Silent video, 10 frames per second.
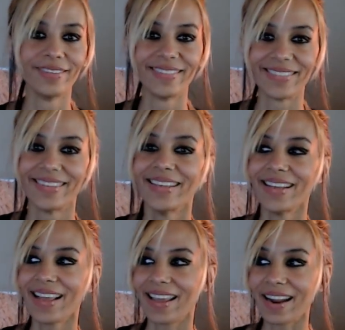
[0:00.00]

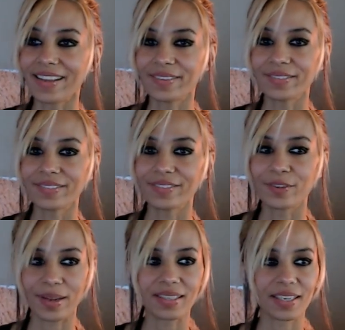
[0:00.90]
and I
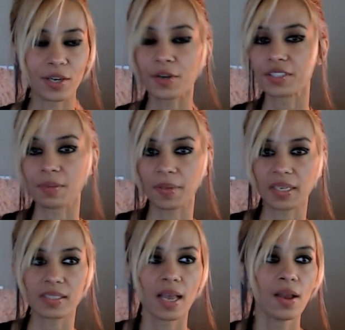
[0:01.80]
greatly encourage it
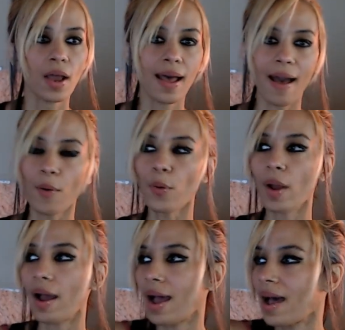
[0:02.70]
because how
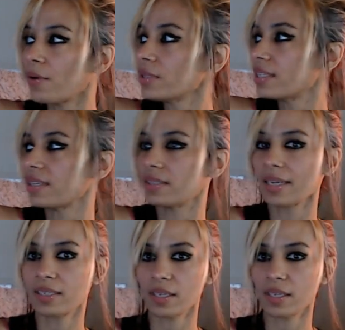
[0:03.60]
how is it like